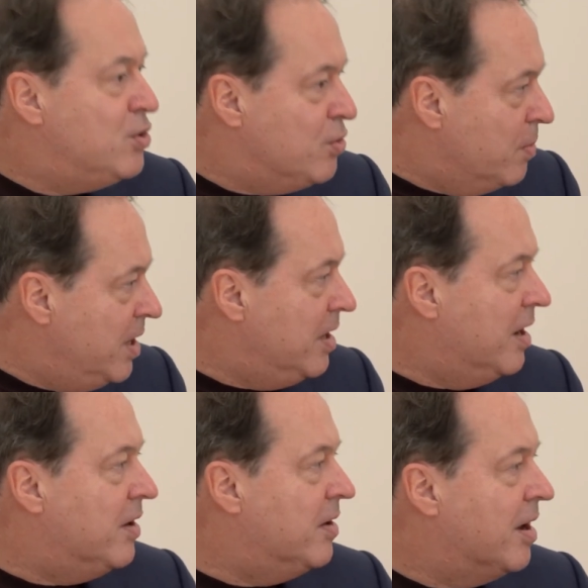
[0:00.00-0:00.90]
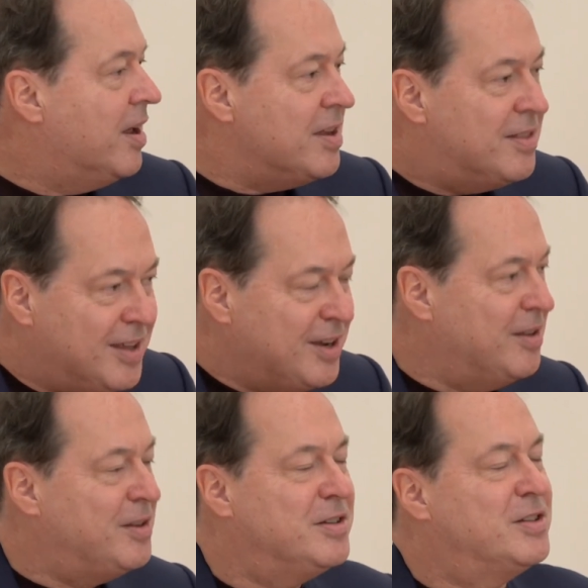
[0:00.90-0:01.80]
To me, and I think
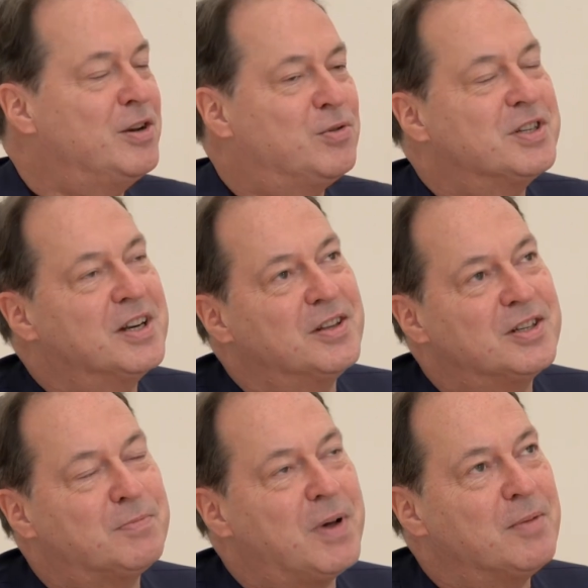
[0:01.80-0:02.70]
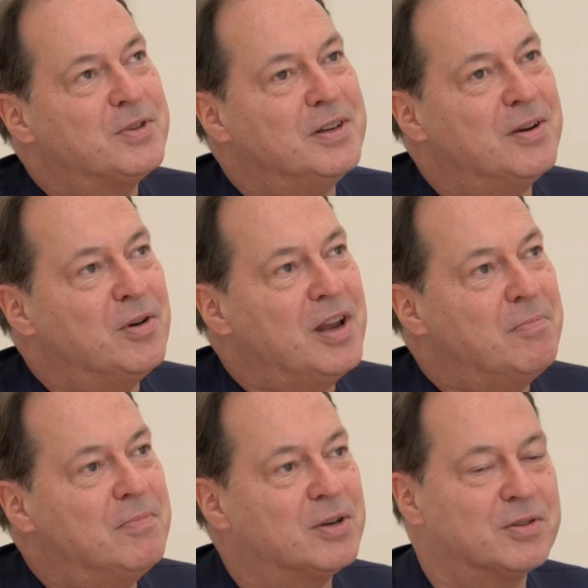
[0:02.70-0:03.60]
it's interesting, this is perhaps the only,
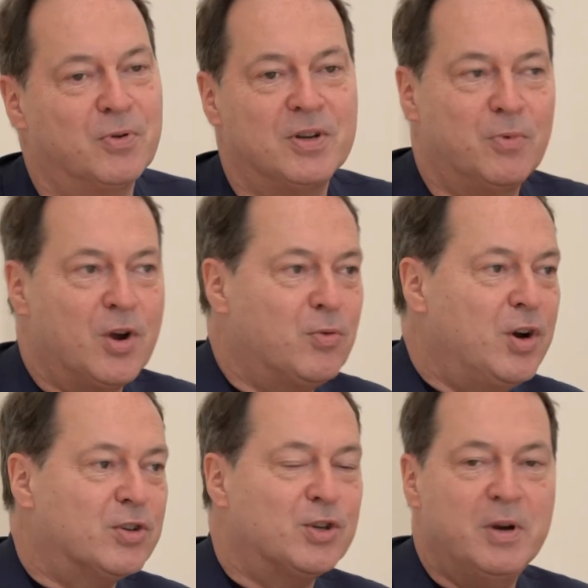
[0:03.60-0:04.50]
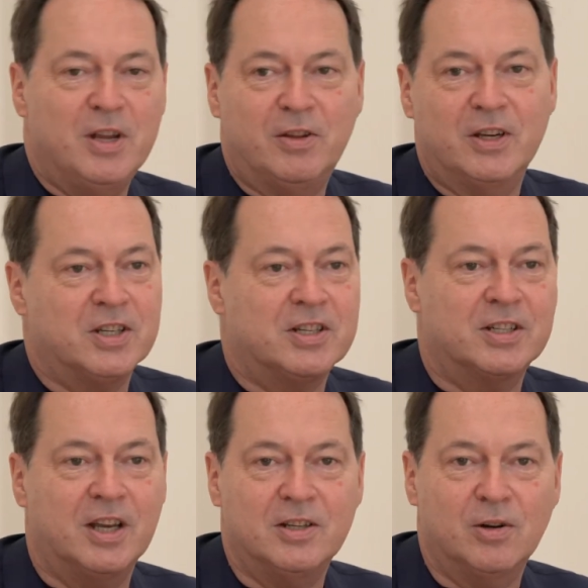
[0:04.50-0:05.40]
because we agree on so many things, it's
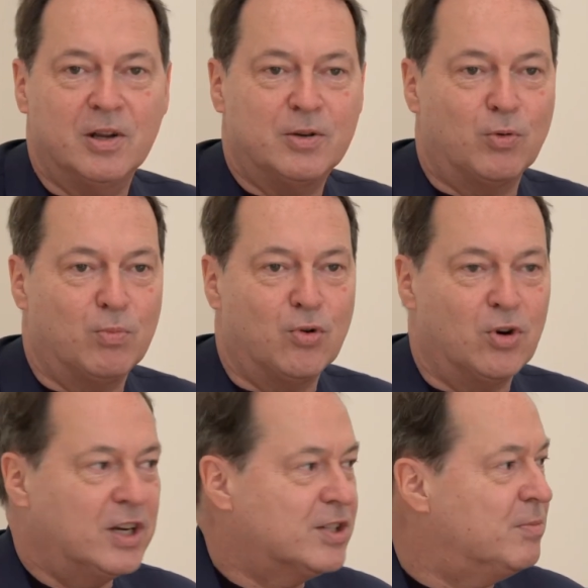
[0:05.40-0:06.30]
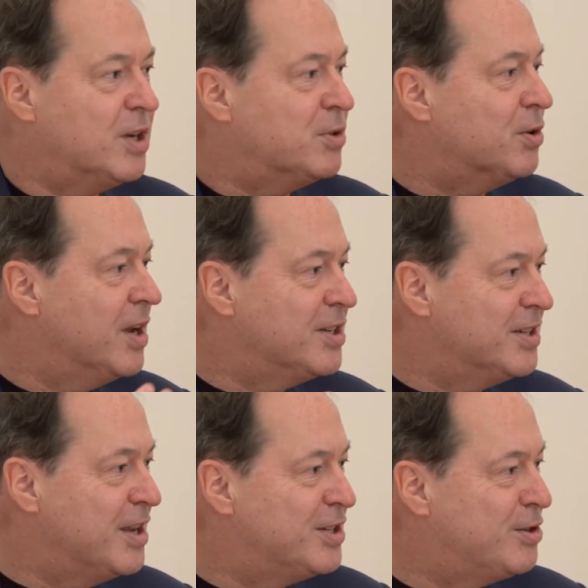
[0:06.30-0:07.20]
getting a little boring sometimes, so
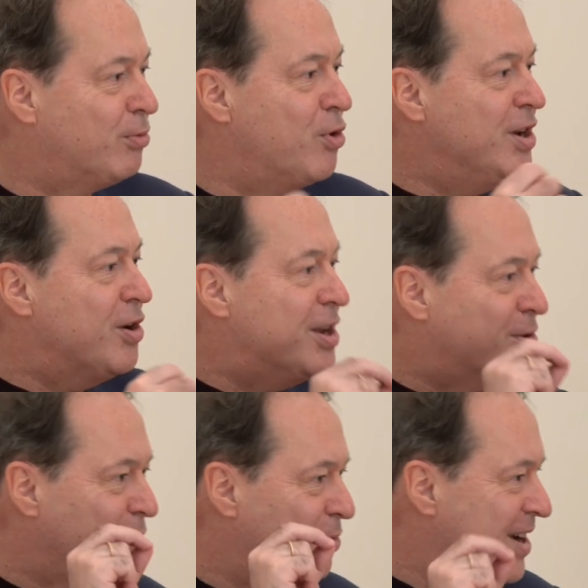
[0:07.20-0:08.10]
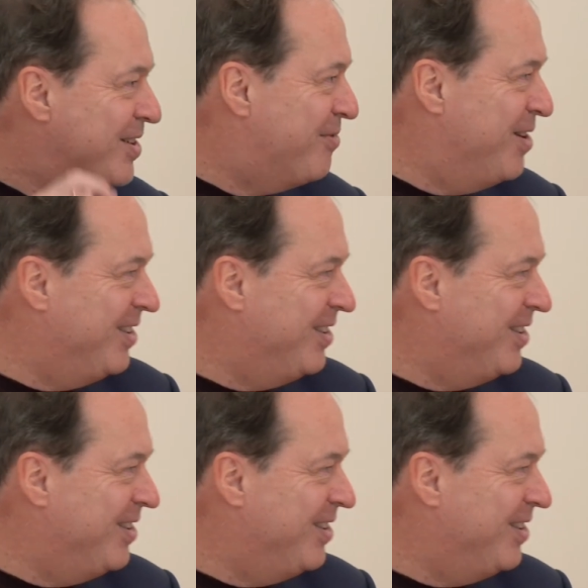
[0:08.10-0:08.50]
let's throw in a little grain of